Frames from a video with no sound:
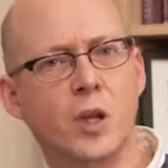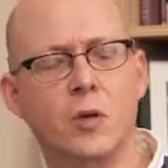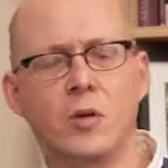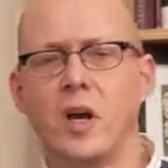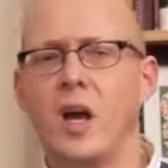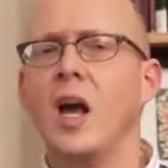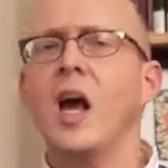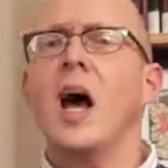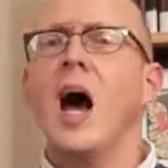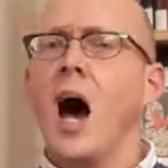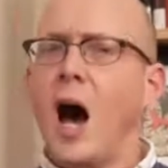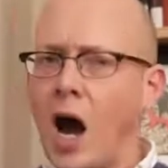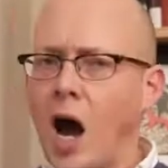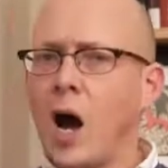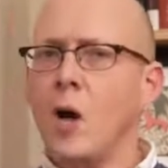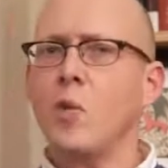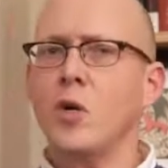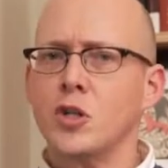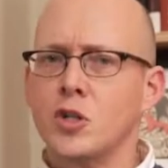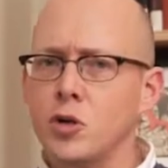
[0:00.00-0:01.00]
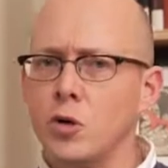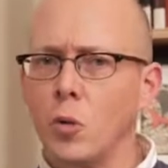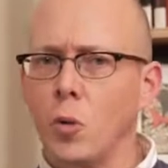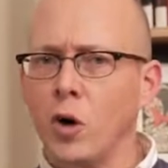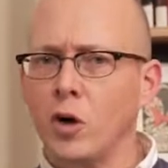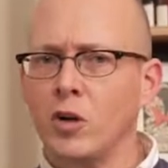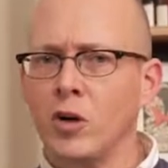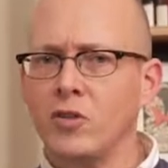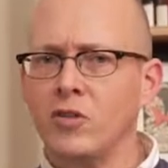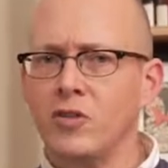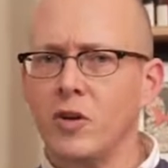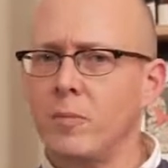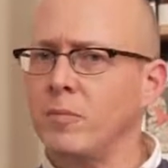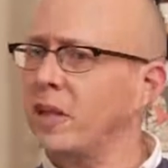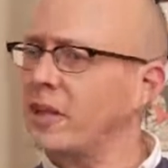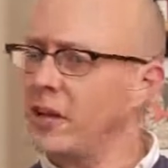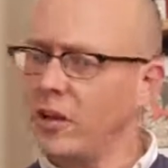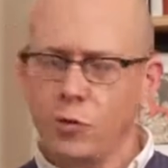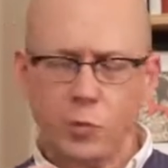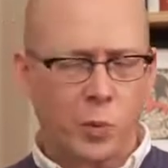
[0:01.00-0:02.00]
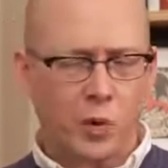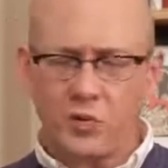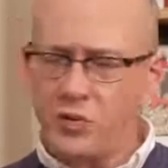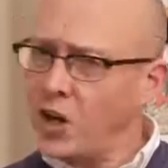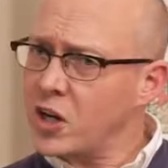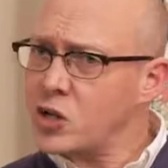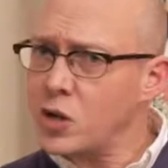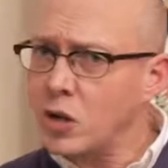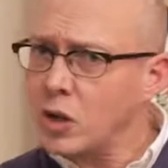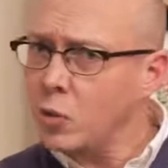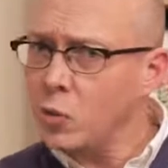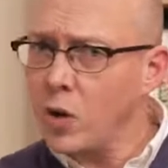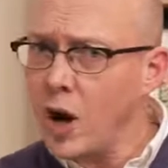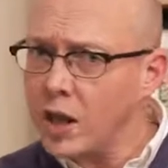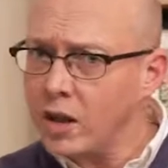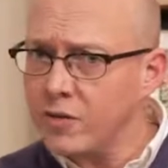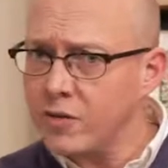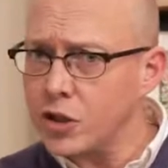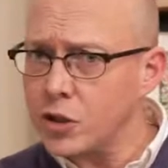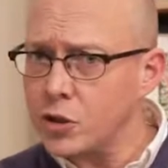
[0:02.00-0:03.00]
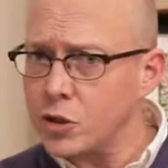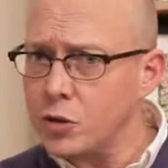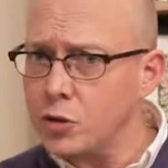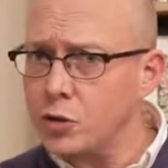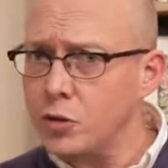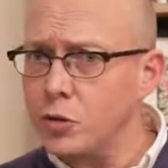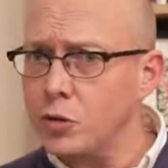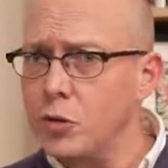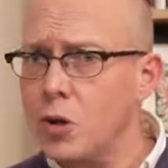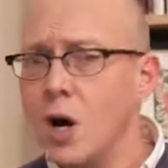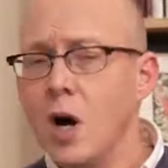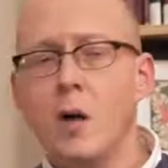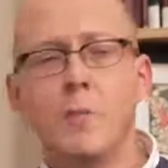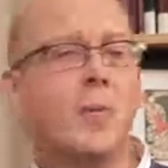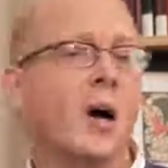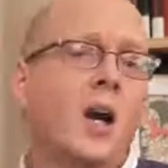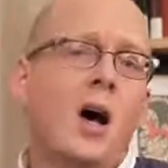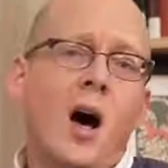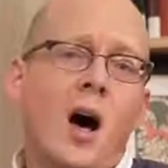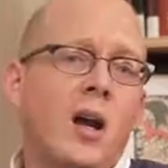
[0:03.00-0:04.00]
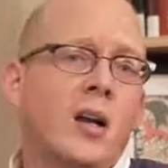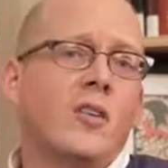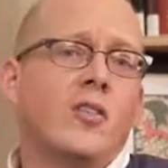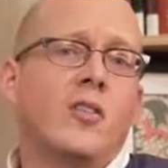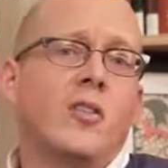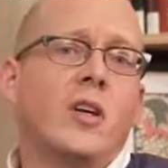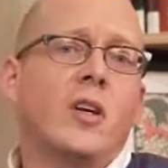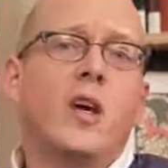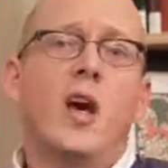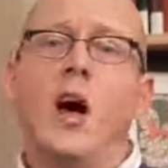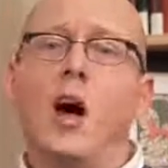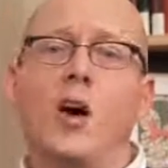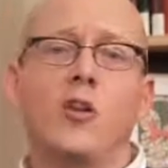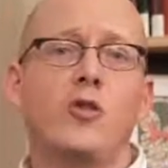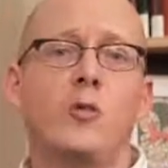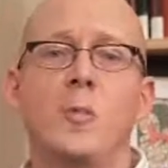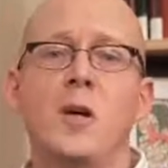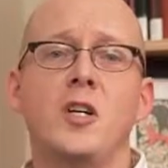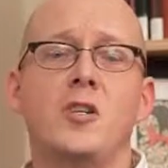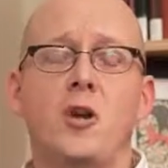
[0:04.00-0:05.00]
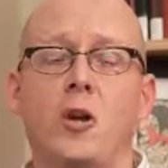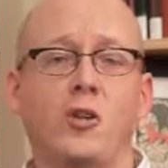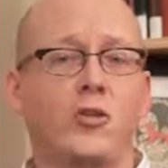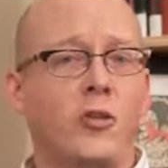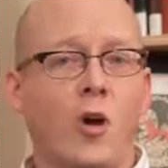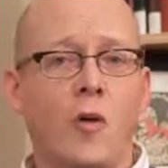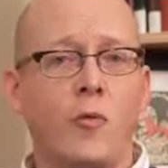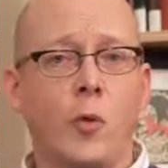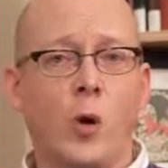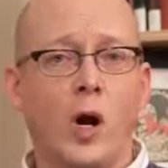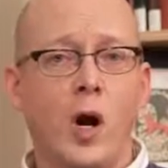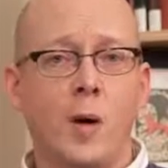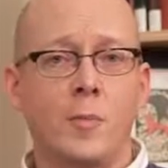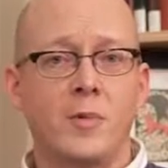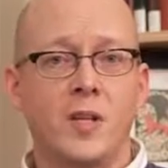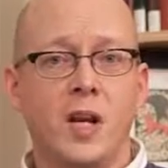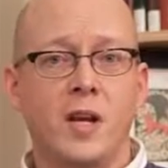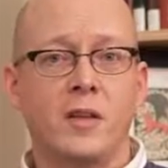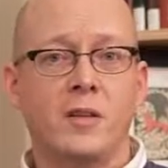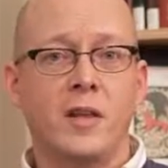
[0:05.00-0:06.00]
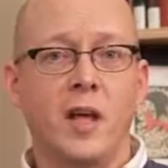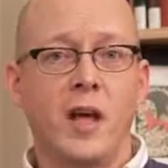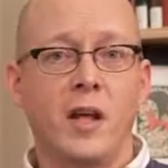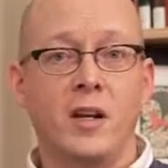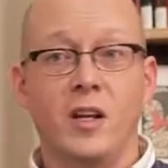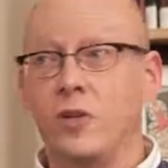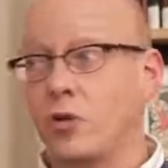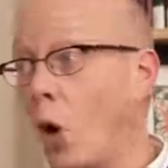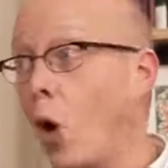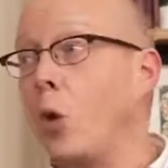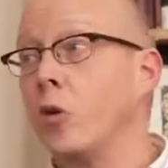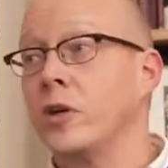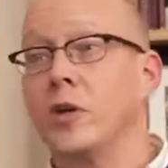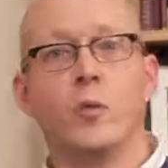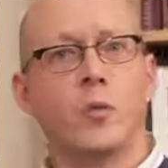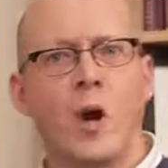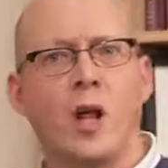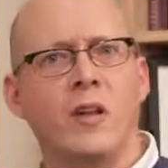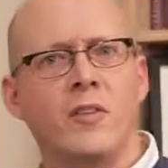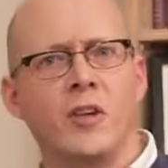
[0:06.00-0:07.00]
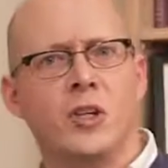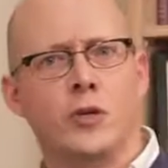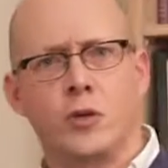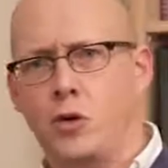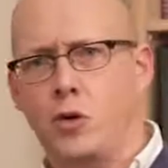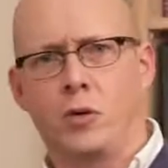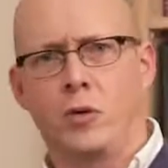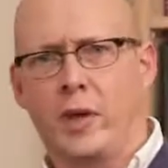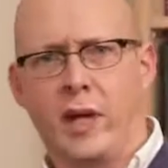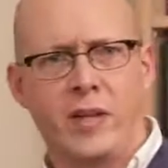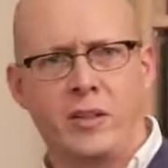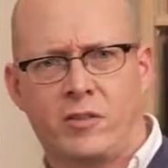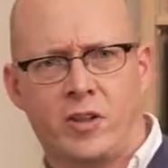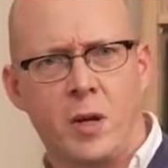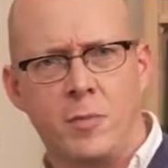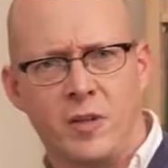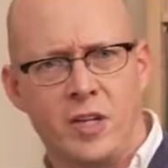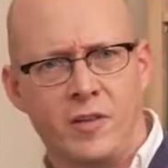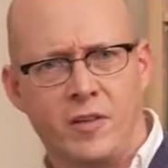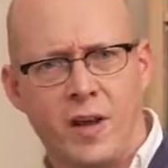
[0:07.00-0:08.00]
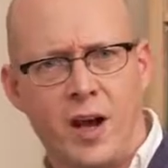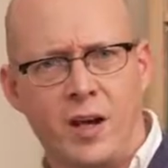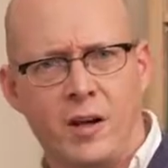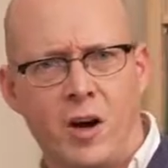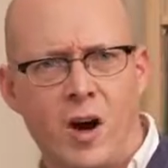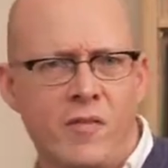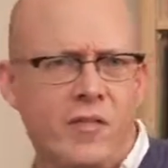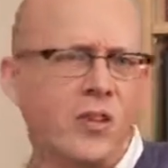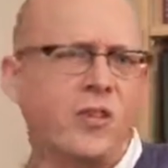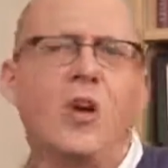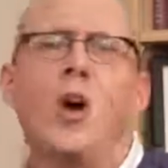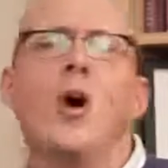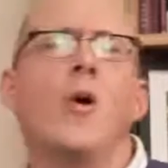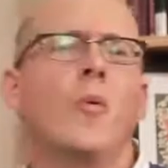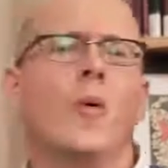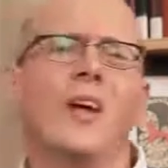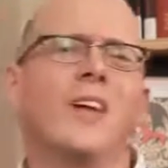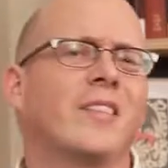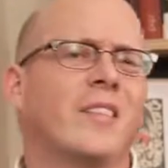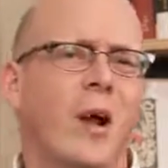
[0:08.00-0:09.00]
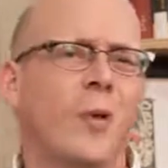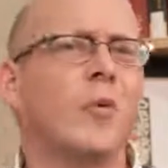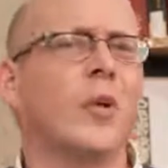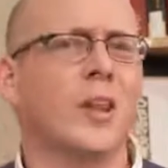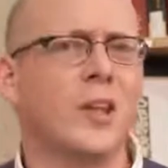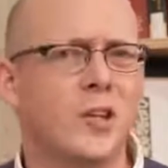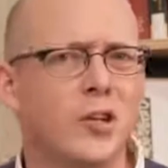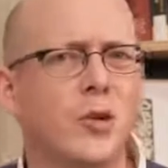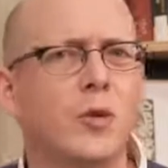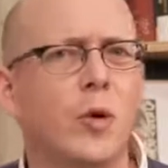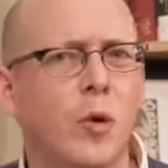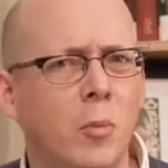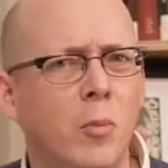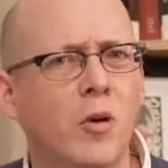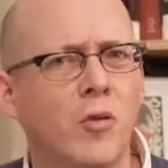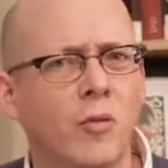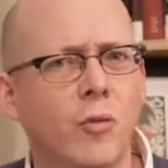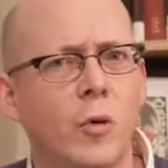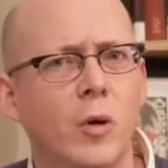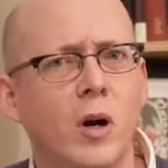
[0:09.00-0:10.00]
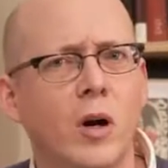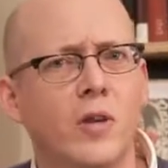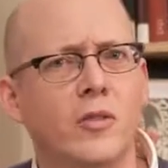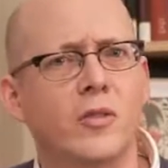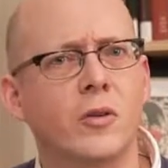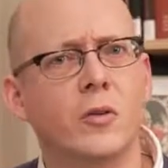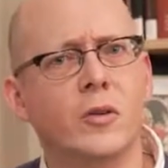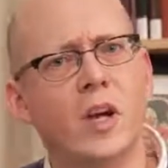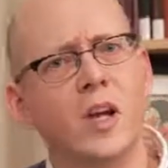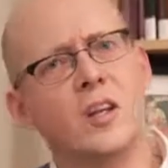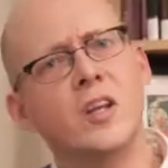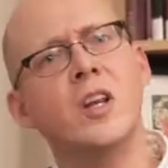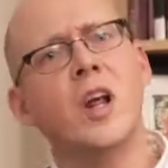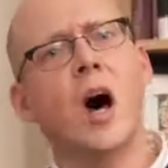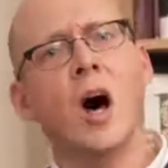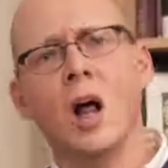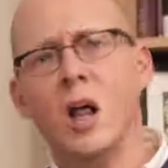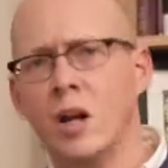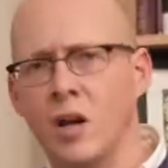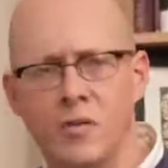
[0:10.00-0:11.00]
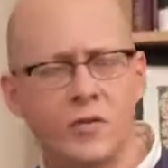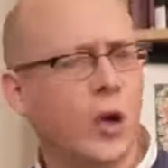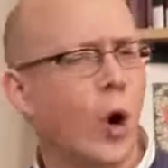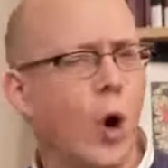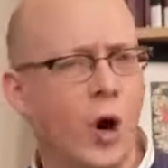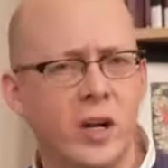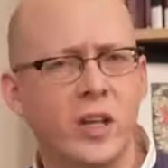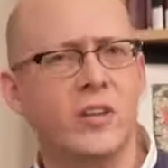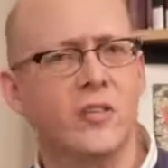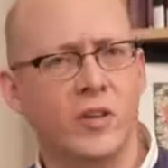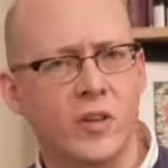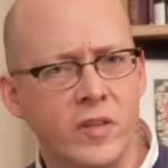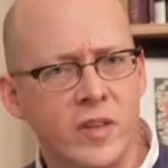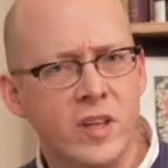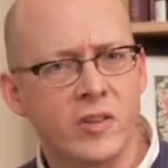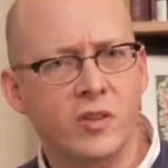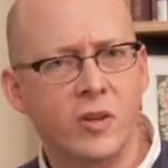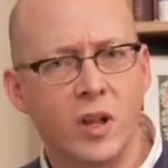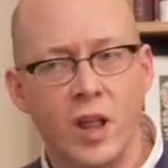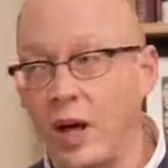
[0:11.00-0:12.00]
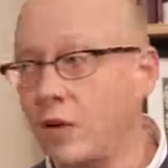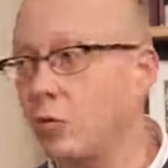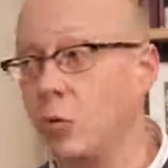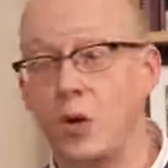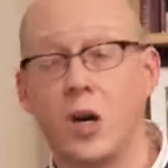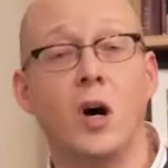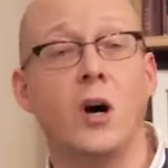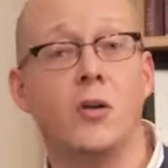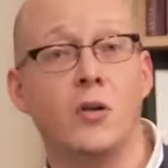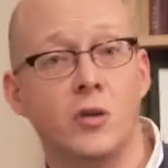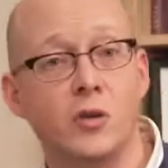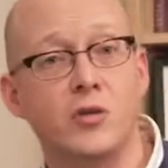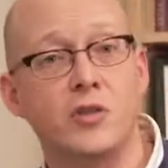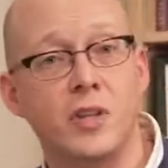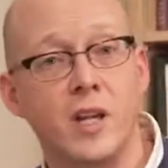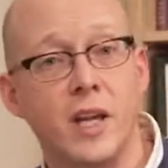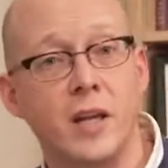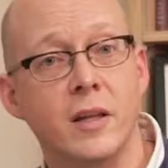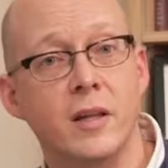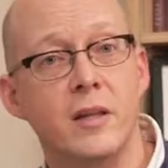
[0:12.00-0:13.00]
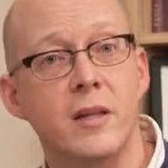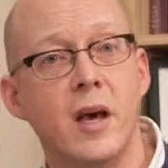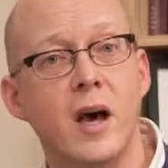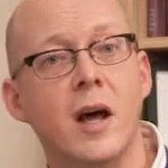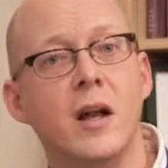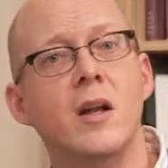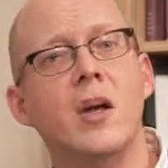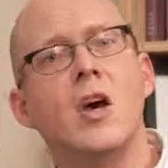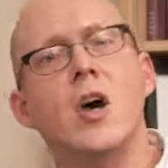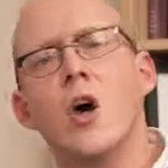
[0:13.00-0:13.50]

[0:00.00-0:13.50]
Okay, I want you to work on something that's professionally relevant to you, but honestly, a speech on a software update that is only relevant to your landscape design office, well, that's not really doable for us, okay? None of the audience in this class would understand that.